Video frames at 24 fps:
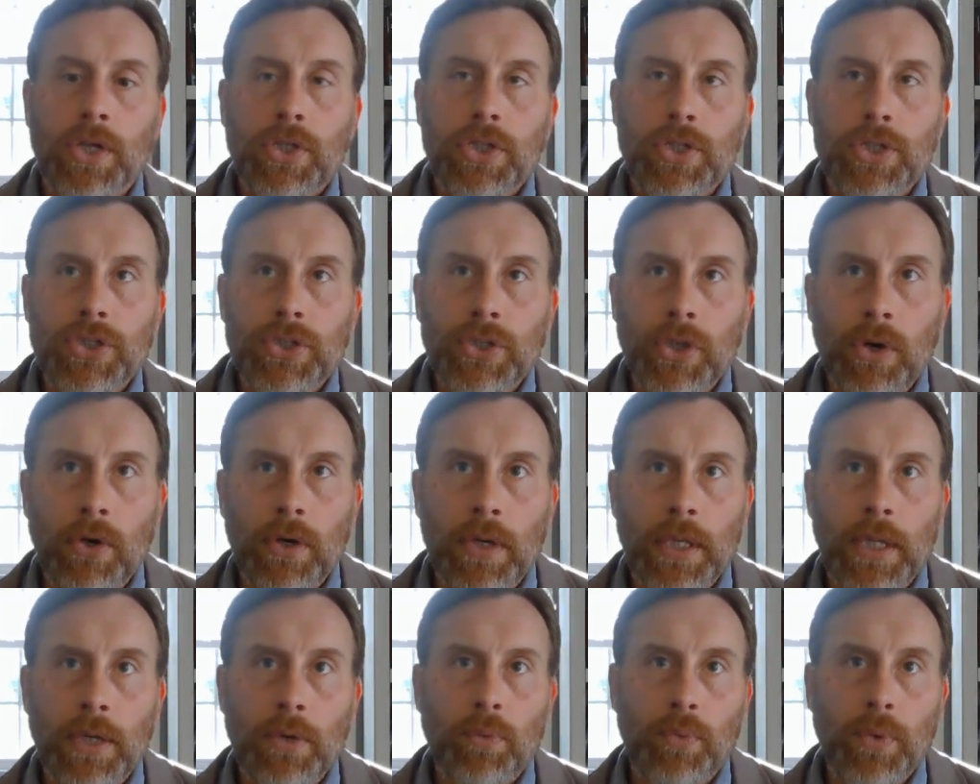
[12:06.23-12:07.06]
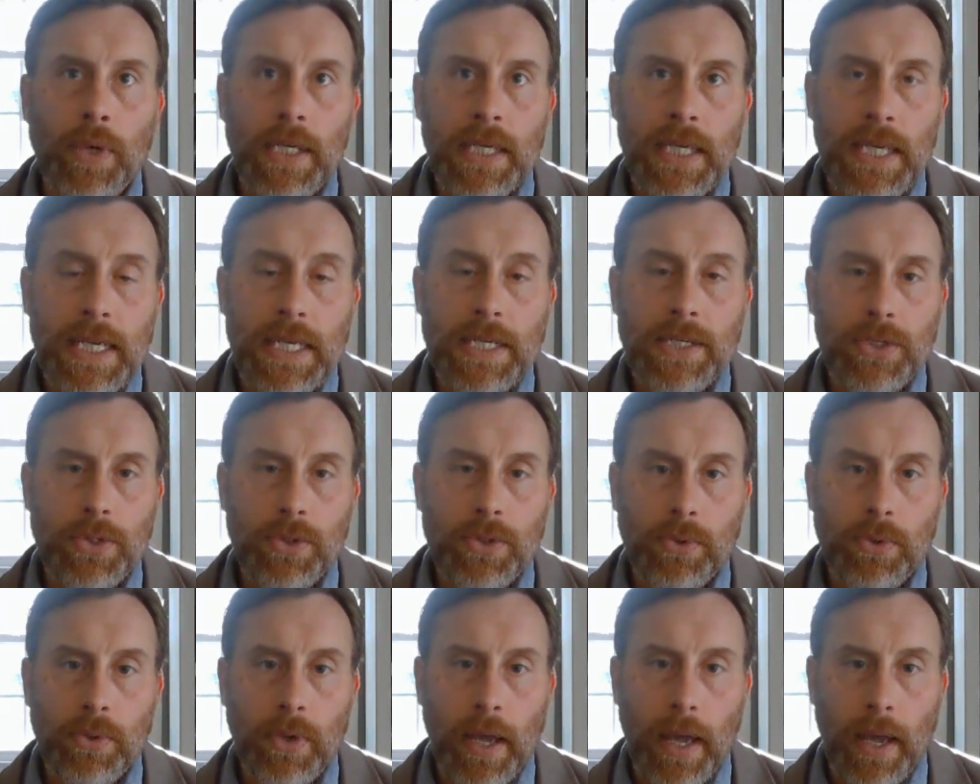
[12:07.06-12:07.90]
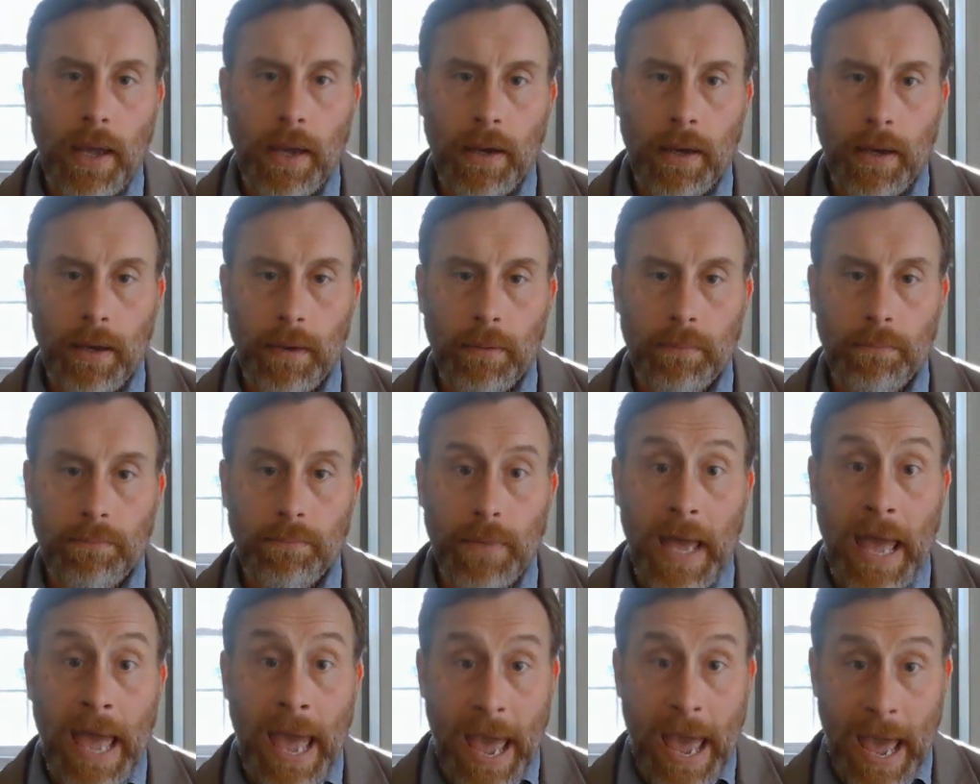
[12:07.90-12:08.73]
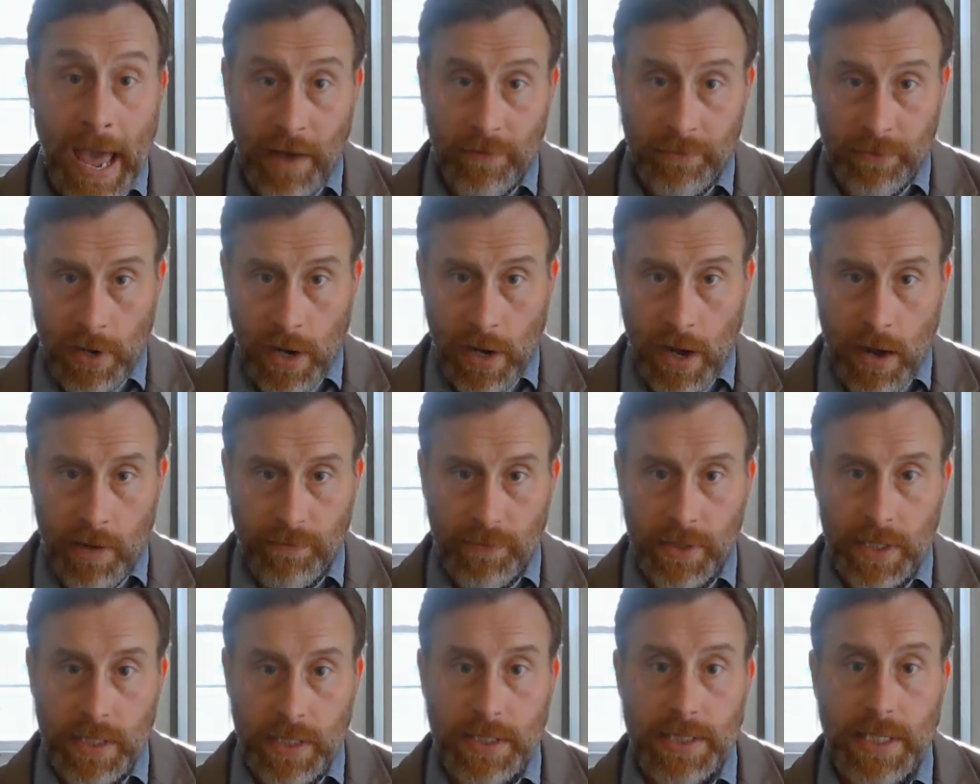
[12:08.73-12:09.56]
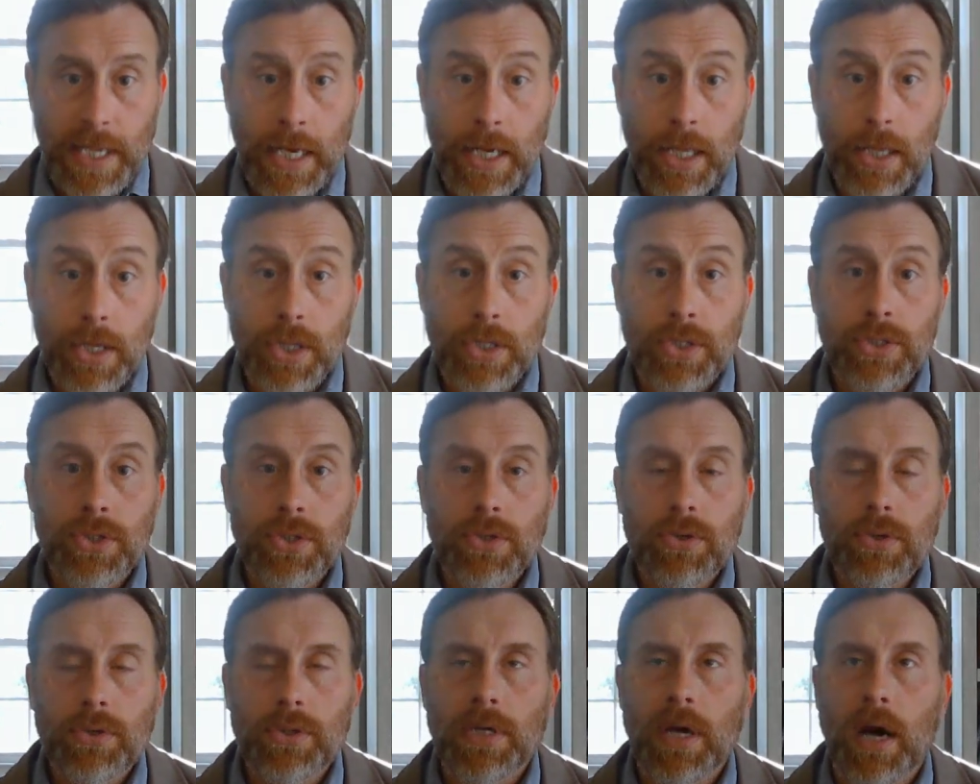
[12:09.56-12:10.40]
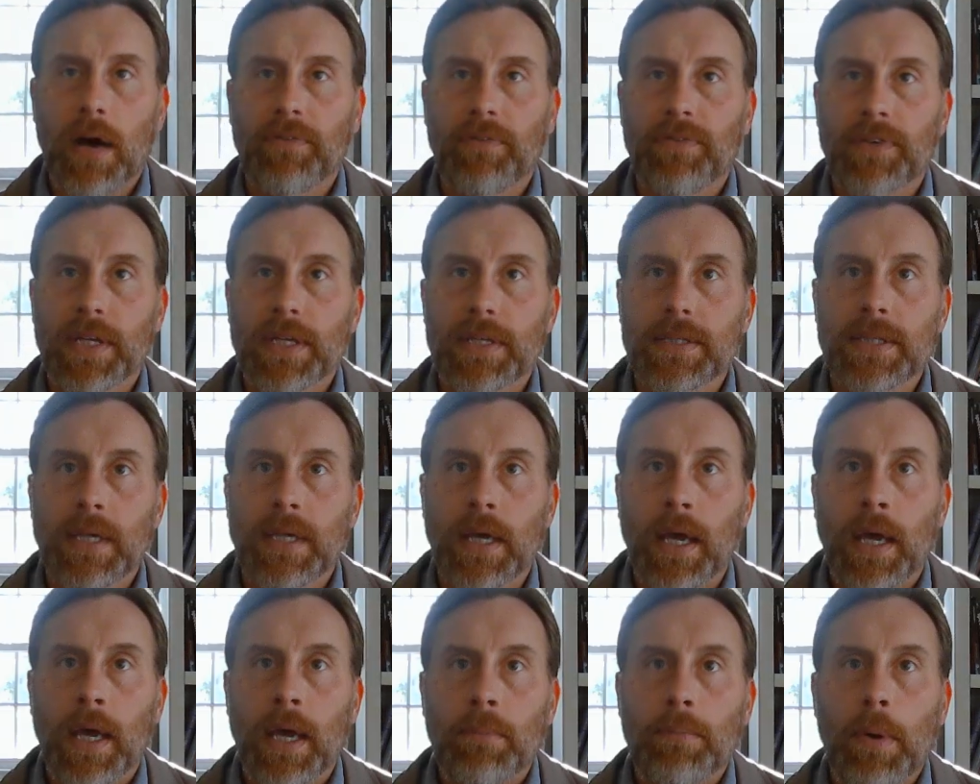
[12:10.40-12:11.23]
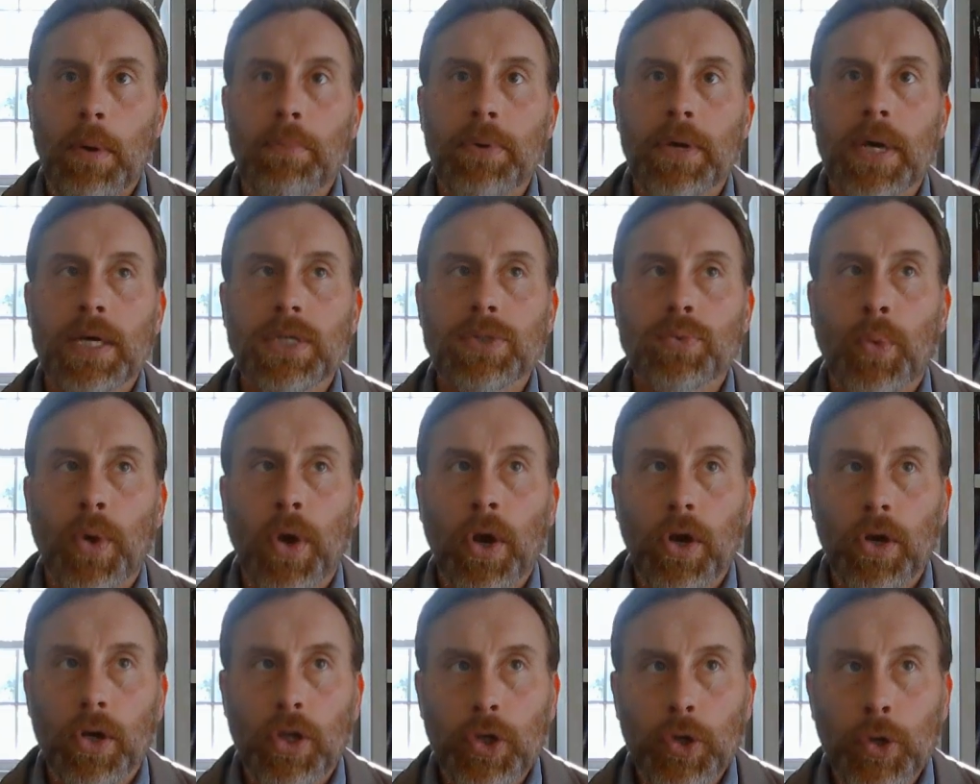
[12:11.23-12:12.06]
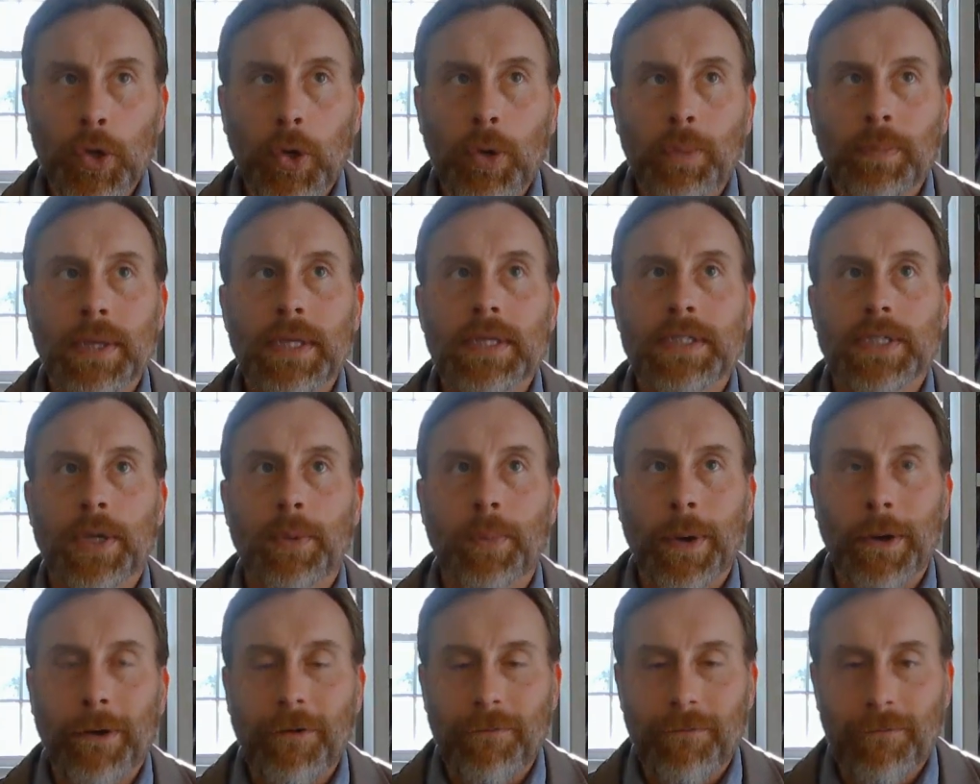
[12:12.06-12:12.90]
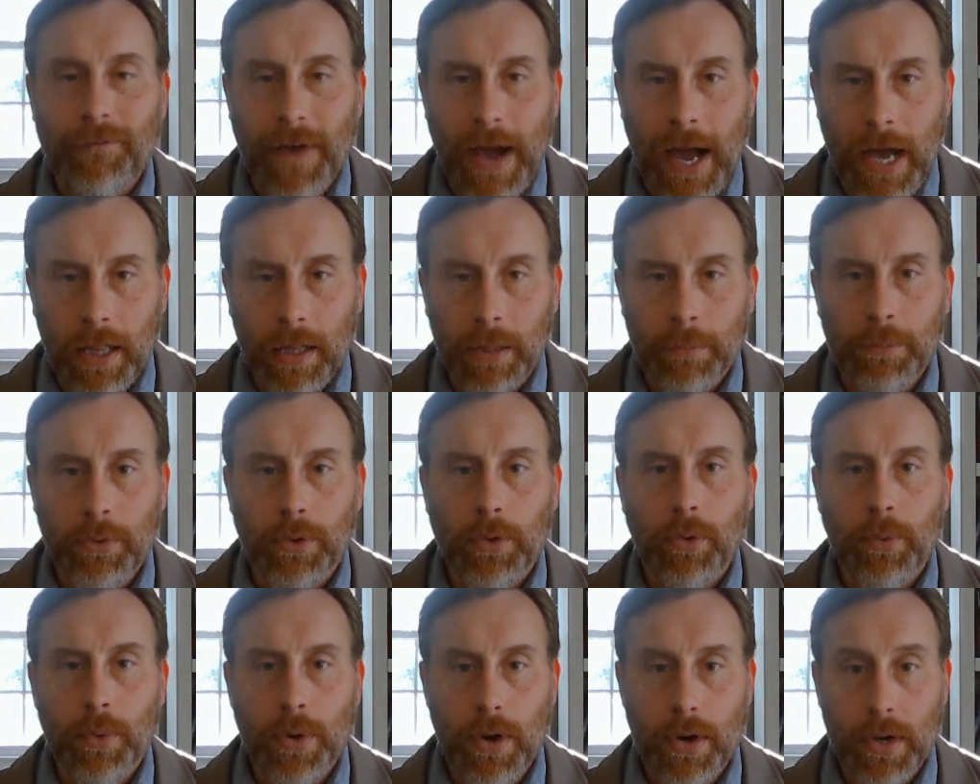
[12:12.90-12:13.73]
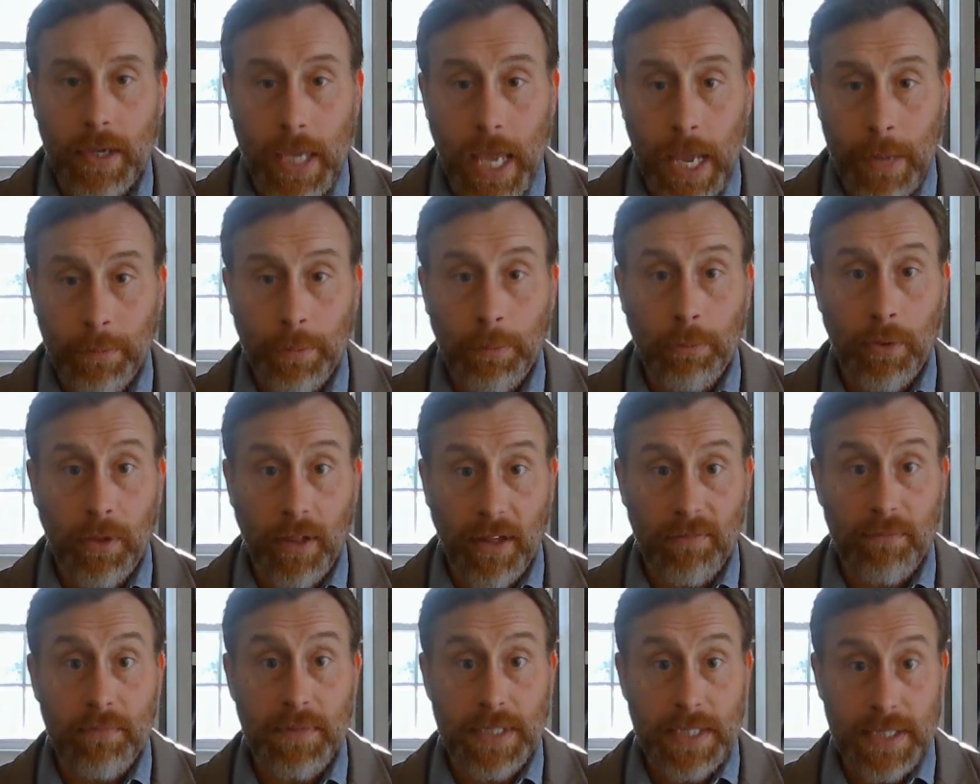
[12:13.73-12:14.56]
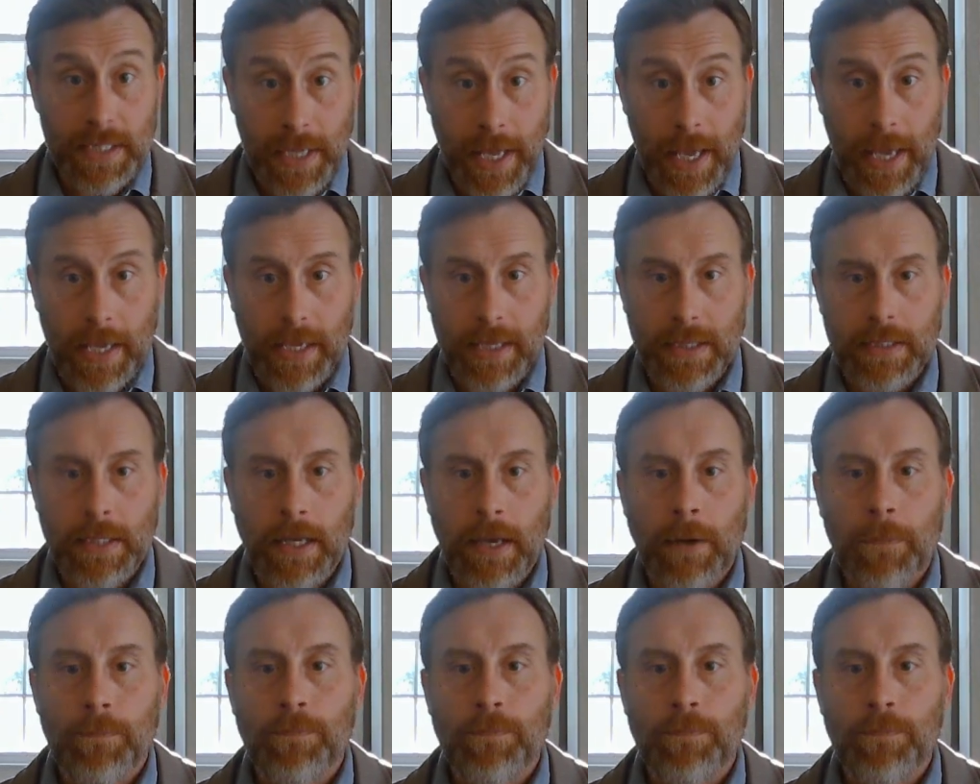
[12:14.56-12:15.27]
Certainly we need to have confidence and exude confidence, but because we are humans and we are fallible and we are capable of mistakes,